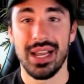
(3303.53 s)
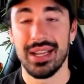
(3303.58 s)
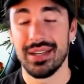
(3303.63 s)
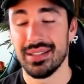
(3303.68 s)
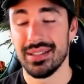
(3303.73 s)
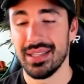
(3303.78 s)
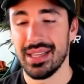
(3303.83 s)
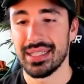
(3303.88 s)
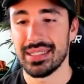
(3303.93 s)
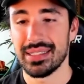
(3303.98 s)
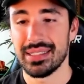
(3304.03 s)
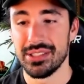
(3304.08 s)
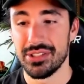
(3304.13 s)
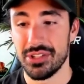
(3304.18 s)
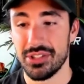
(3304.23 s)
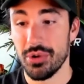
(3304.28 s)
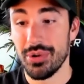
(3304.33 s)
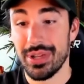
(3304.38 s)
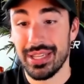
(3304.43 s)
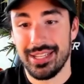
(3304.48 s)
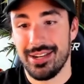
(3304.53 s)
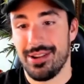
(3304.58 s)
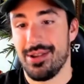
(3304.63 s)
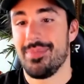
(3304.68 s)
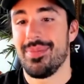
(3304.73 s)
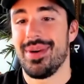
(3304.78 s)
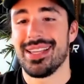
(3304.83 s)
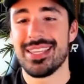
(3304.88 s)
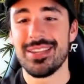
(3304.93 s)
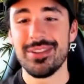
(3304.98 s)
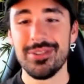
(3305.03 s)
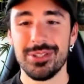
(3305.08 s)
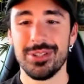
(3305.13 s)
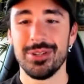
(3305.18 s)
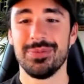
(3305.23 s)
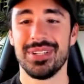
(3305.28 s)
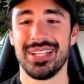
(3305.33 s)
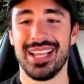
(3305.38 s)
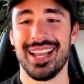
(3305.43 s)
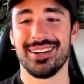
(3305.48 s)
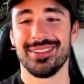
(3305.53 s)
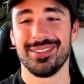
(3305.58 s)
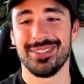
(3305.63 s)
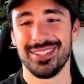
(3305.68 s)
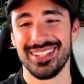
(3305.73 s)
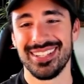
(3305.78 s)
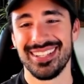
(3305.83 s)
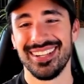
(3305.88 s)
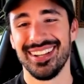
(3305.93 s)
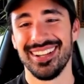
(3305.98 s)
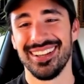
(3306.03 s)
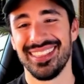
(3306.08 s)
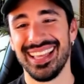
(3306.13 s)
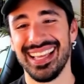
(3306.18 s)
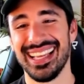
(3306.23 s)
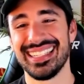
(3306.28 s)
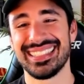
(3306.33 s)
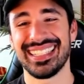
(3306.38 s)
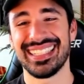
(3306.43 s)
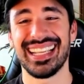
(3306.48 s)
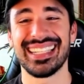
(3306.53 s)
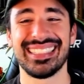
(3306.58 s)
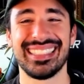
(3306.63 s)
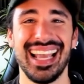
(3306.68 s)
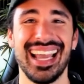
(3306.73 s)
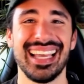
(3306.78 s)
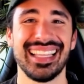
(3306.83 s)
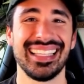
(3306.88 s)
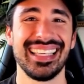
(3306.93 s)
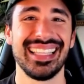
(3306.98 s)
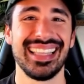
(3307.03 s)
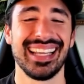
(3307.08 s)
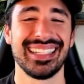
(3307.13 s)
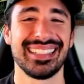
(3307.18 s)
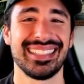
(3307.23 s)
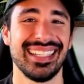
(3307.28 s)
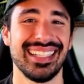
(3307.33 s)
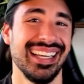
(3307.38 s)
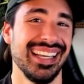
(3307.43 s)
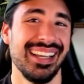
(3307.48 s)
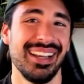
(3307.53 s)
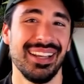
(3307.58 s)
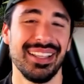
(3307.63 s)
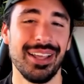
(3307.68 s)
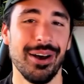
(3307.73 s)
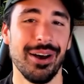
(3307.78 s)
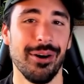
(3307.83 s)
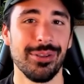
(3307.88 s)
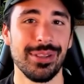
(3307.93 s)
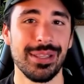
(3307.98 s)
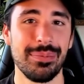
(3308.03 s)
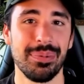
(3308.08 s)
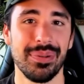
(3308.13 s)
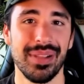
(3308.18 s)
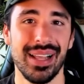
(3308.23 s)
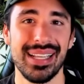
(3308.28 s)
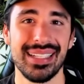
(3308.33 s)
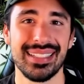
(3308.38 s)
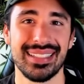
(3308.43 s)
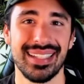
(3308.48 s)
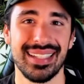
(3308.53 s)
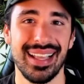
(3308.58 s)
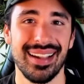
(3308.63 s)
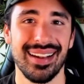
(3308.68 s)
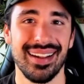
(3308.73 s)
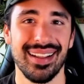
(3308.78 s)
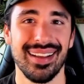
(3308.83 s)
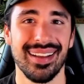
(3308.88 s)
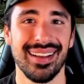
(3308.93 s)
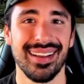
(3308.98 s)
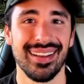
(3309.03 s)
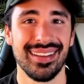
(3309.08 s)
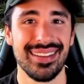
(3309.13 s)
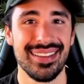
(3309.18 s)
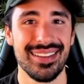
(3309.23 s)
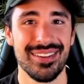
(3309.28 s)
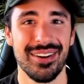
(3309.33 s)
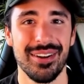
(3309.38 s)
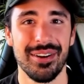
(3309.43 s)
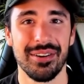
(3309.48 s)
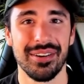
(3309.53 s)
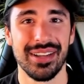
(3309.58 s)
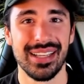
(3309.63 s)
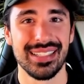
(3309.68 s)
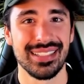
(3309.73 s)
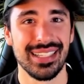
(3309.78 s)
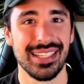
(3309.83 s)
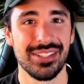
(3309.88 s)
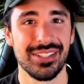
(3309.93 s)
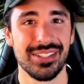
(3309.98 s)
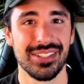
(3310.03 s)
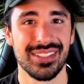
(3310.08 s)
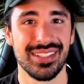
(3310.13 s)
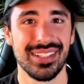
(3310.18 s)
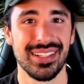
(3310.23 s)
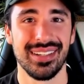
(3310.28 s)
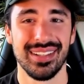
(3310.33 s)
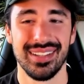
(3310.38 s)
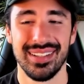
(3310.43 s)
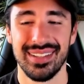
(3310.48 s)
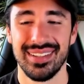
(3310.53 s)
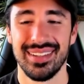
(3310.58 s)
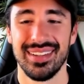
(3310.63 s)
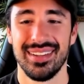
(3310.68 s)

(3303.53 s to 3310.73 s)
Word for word: kind of like doing it on my YouTube channel or you know it's like sadly that's the only place that uh you know is interested.